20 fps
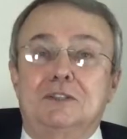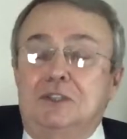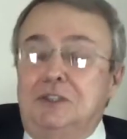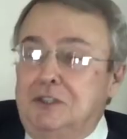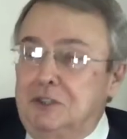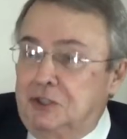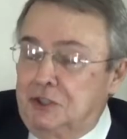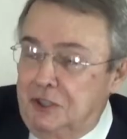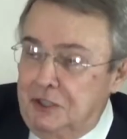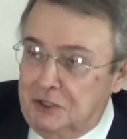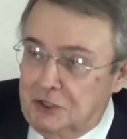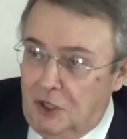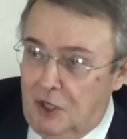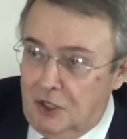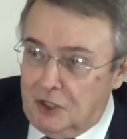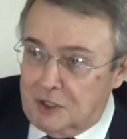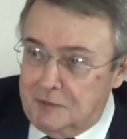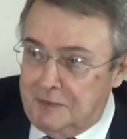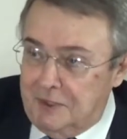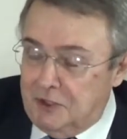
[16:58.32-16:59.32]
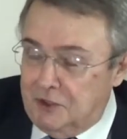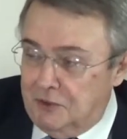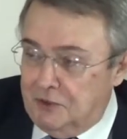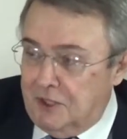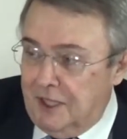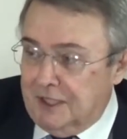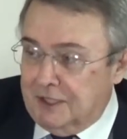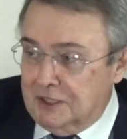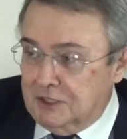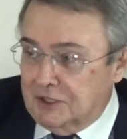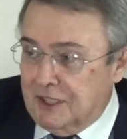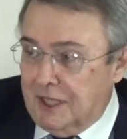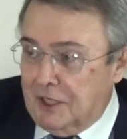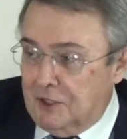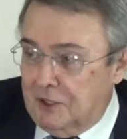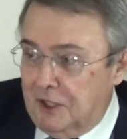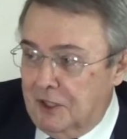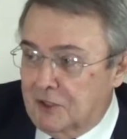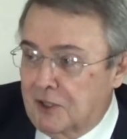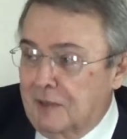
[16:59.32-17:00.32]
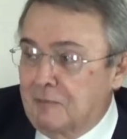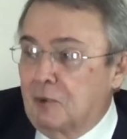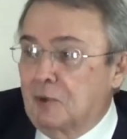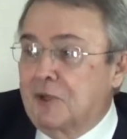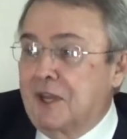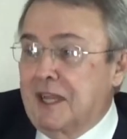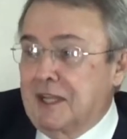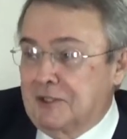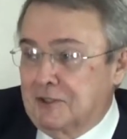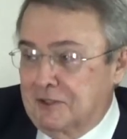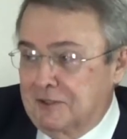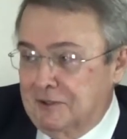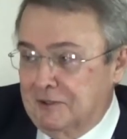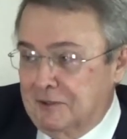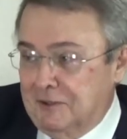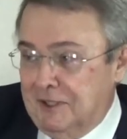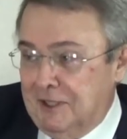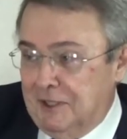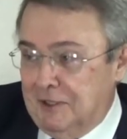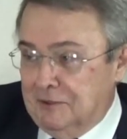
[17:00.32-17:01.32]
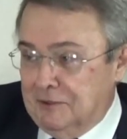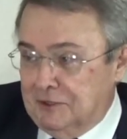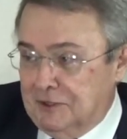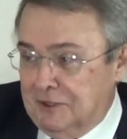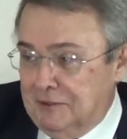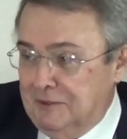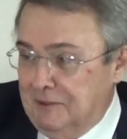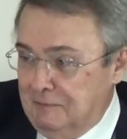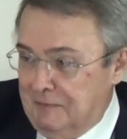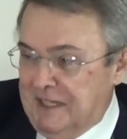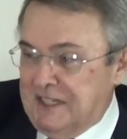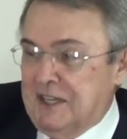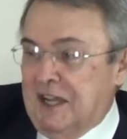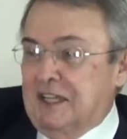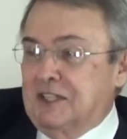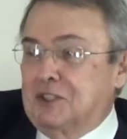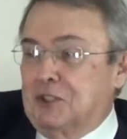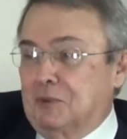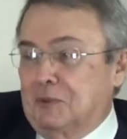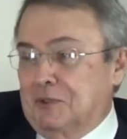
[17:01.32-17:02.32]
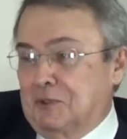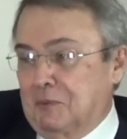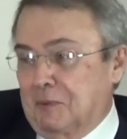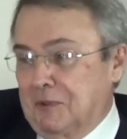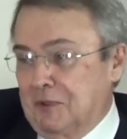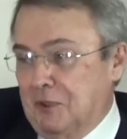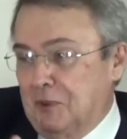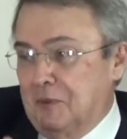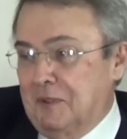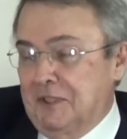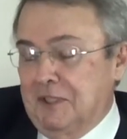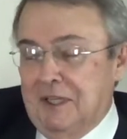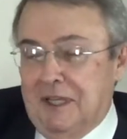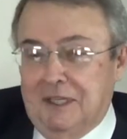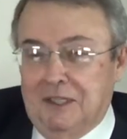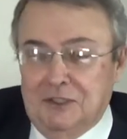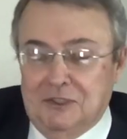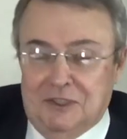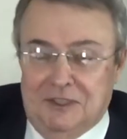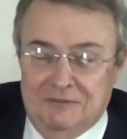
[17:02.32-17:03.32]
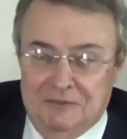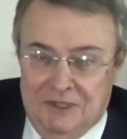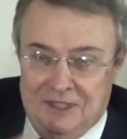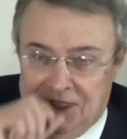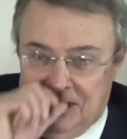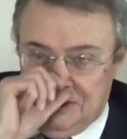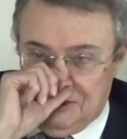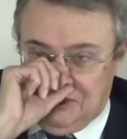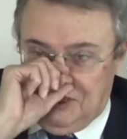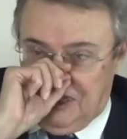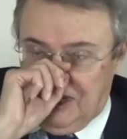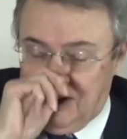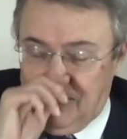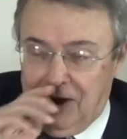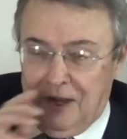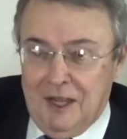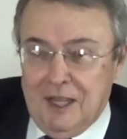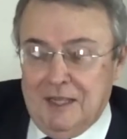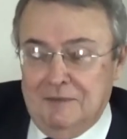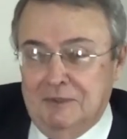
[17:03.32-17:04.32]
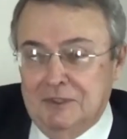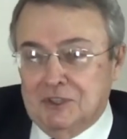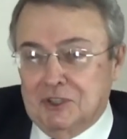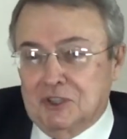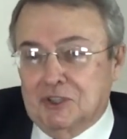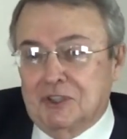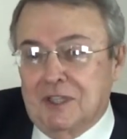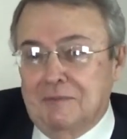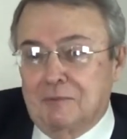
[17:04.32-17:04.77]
uh, she she talked him into taking us out on a double date. You know, so be nice to us. We're new in town and stuff. So there I am. It's the